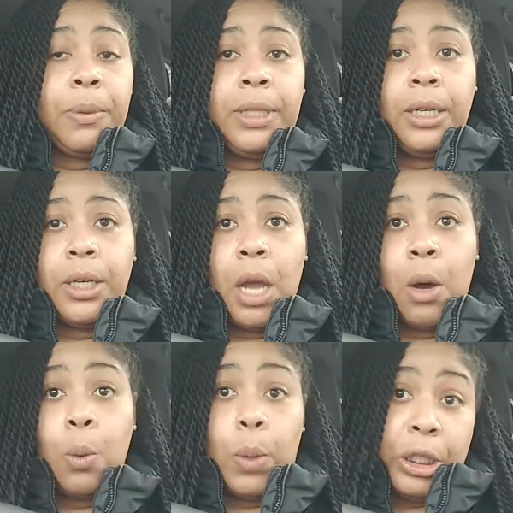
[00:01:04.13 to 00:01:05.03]
didn't
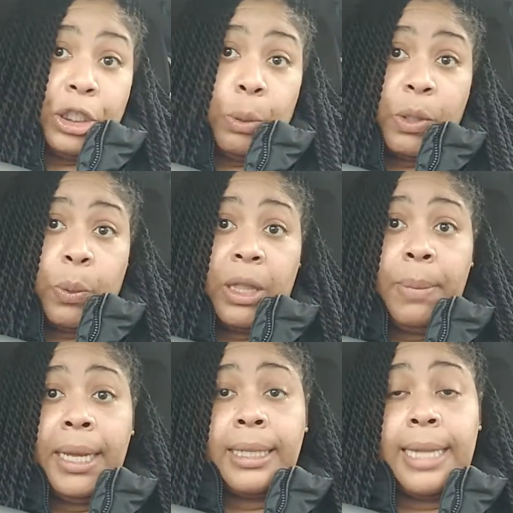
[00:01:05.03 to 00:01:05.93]
know when she was with
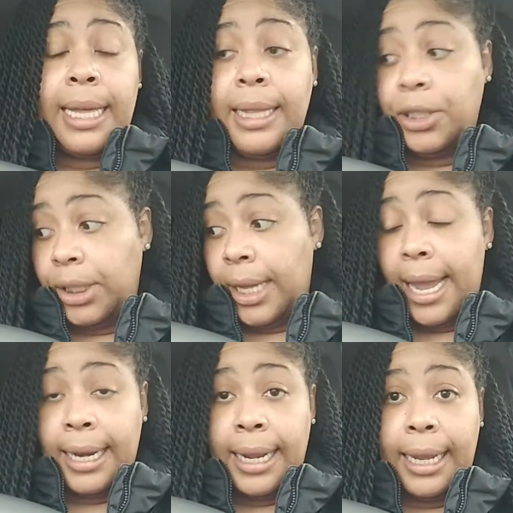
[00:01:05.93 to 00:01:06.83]
me is that she
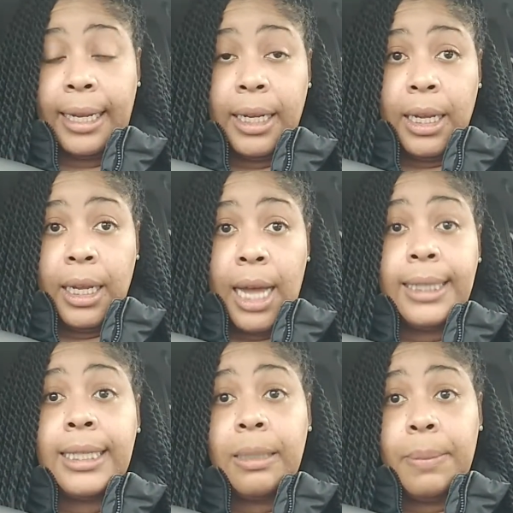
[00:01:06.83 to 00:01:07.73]
had a
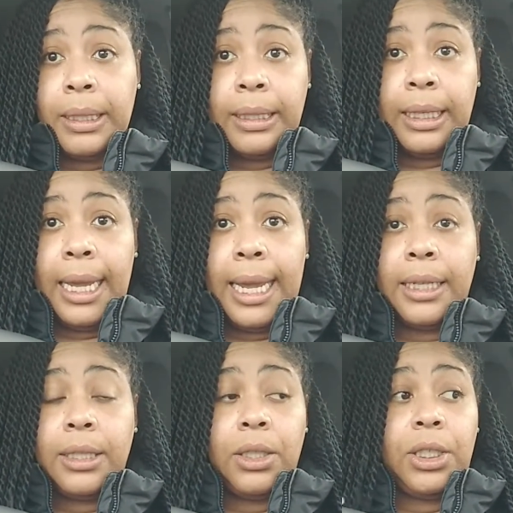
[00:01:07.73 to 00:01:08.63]
disability,
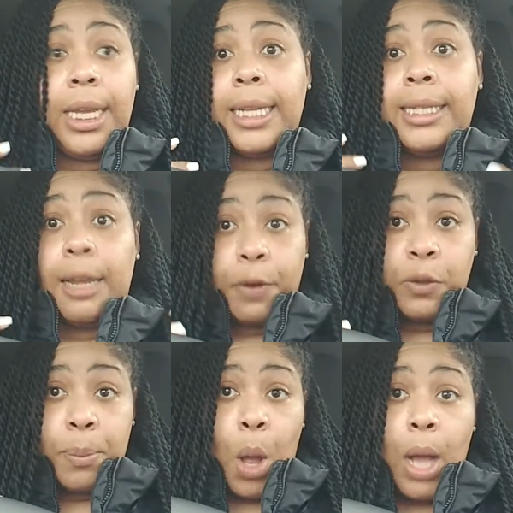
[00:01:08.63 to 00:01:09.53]
and she
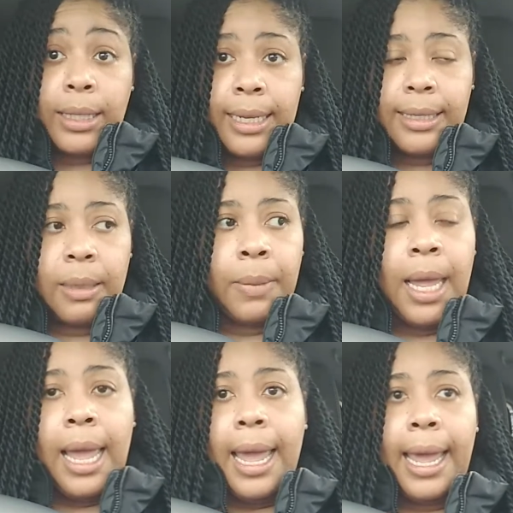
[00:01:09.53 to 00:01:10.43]
suffers from autism.
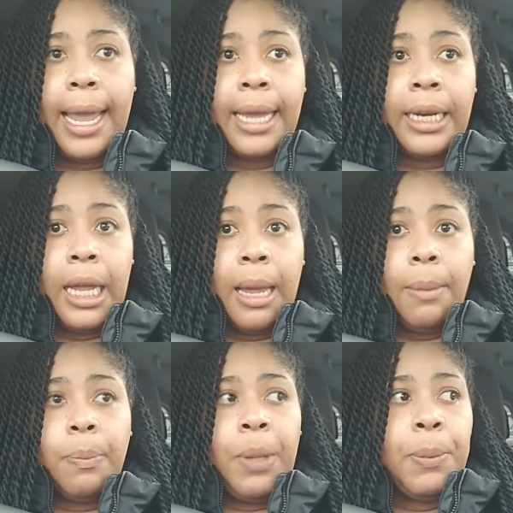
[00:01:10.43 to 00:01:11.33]
And
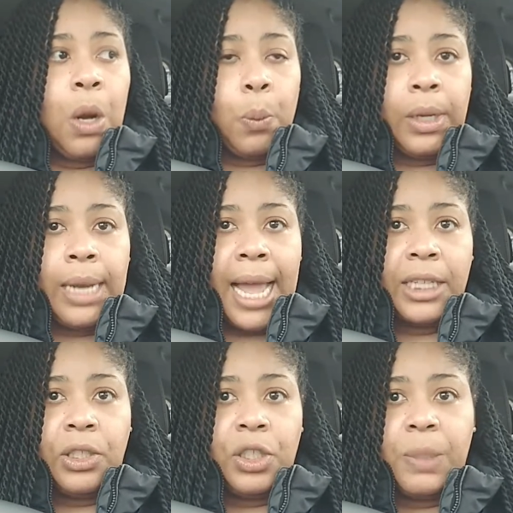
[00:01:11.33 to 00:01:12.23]
people don't
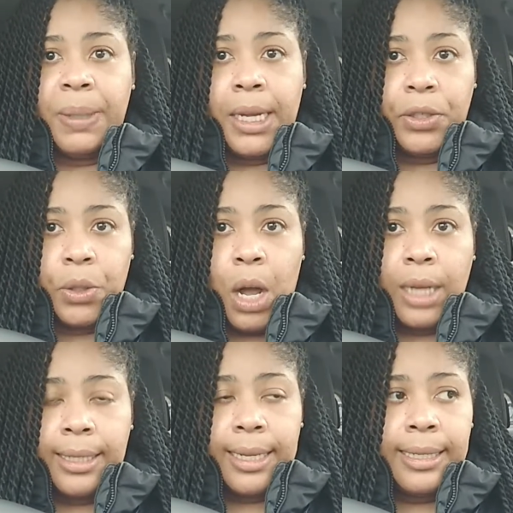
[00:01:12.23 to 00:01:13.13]
realize just because you're
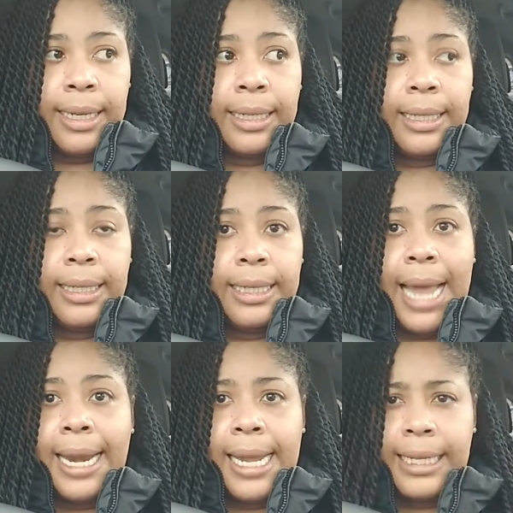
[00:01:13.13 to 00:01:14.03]
autistic
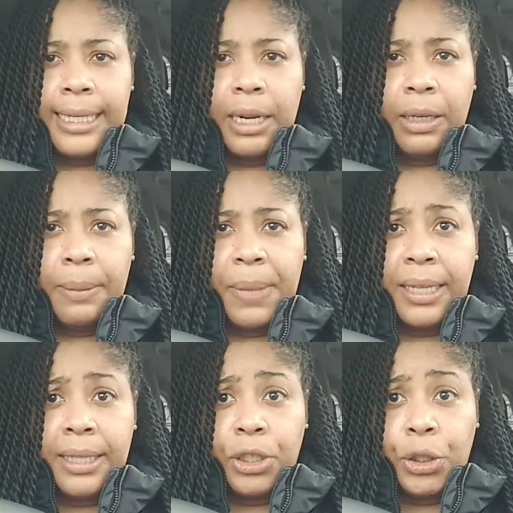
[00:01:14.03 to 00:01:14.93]
not necessarily
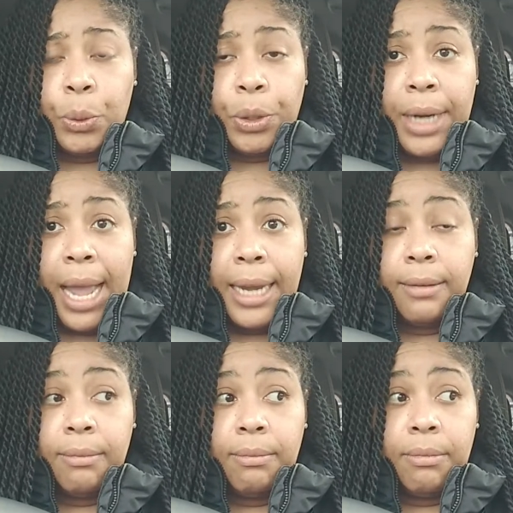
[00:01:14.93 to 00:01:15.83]
means that you were not
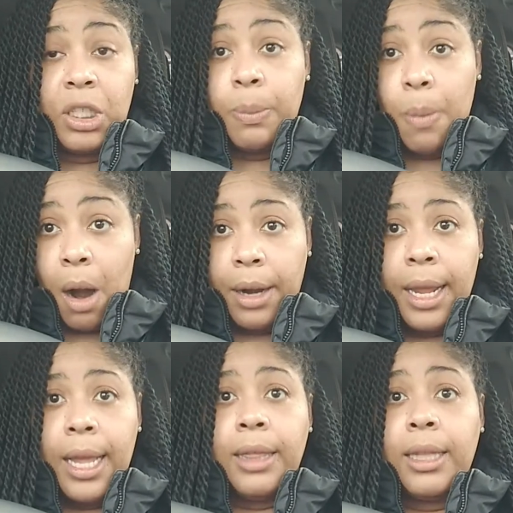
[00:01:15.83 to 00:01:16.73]
smart.
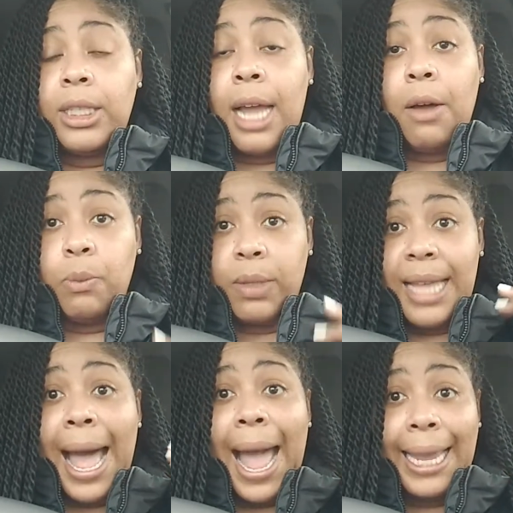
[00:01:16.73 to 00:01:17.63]
The child is
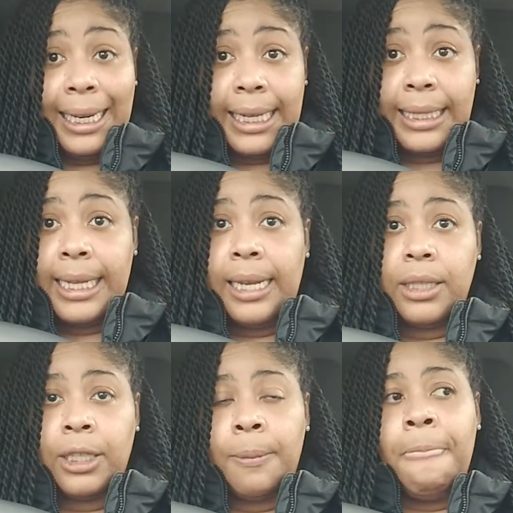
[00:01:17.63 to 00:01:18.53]
highly intelligent.